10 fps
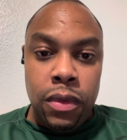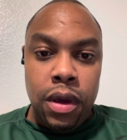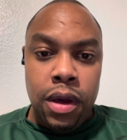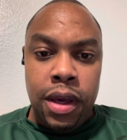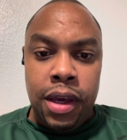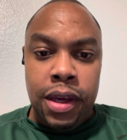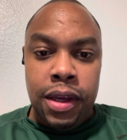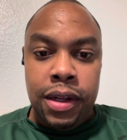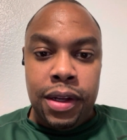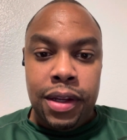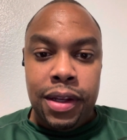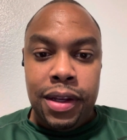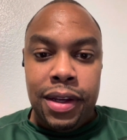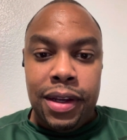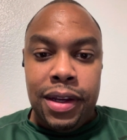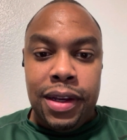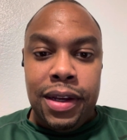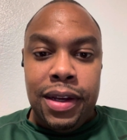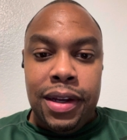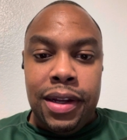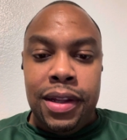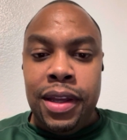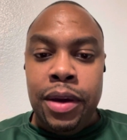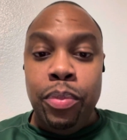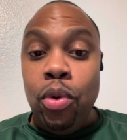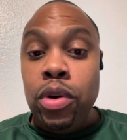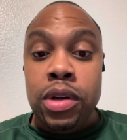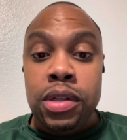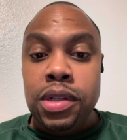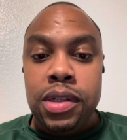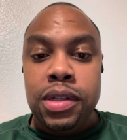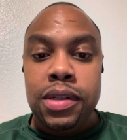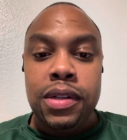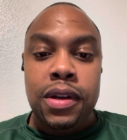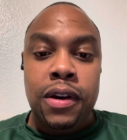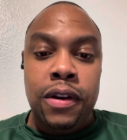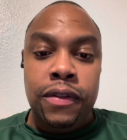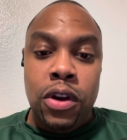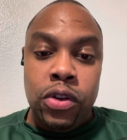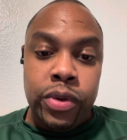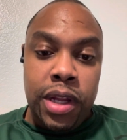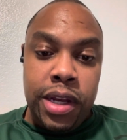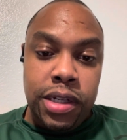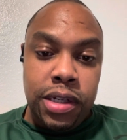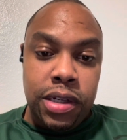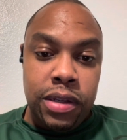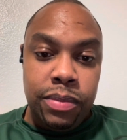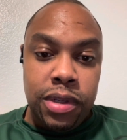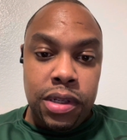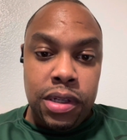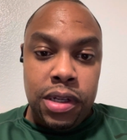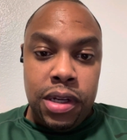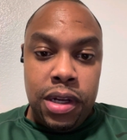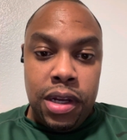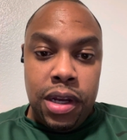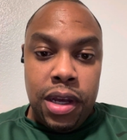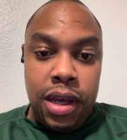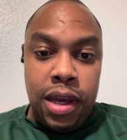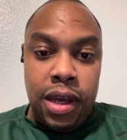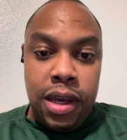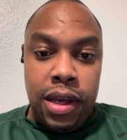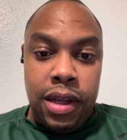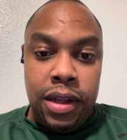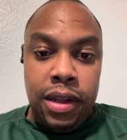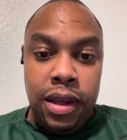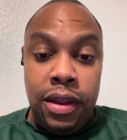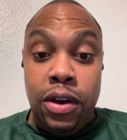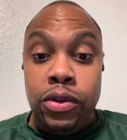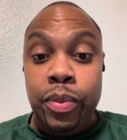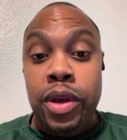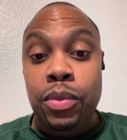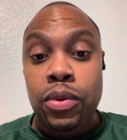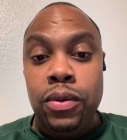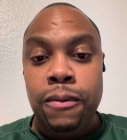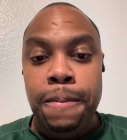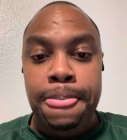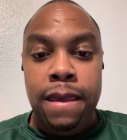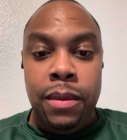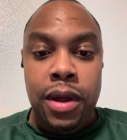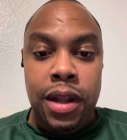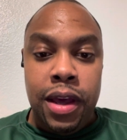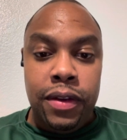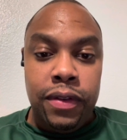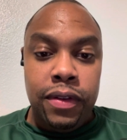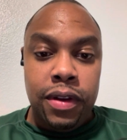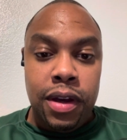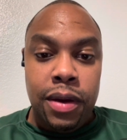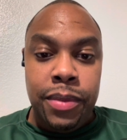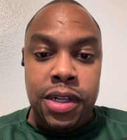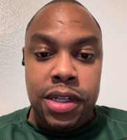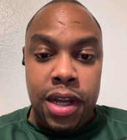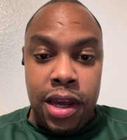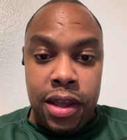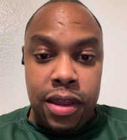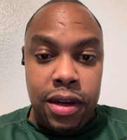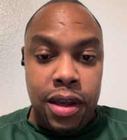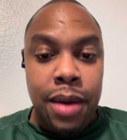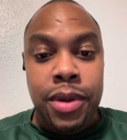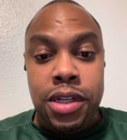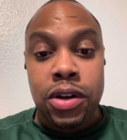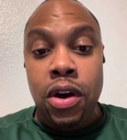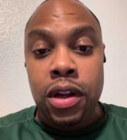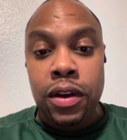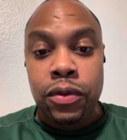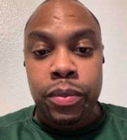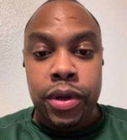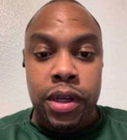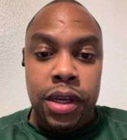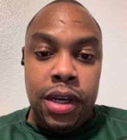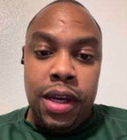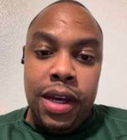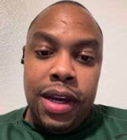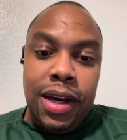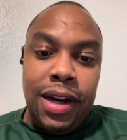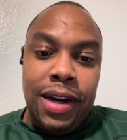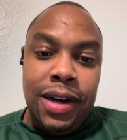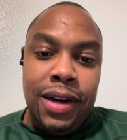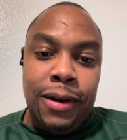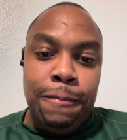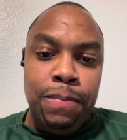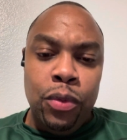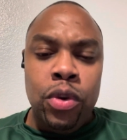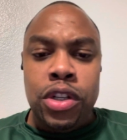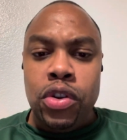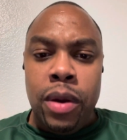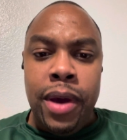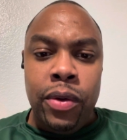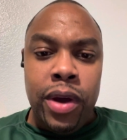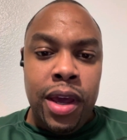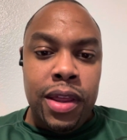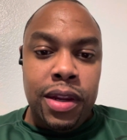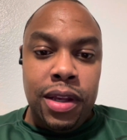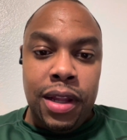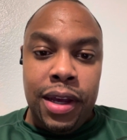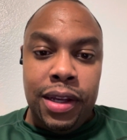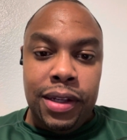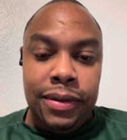and the importance of those relationships and those people in my life. I mentioned Anthony. I mentioned all of them, but want to start back with Anthony. Like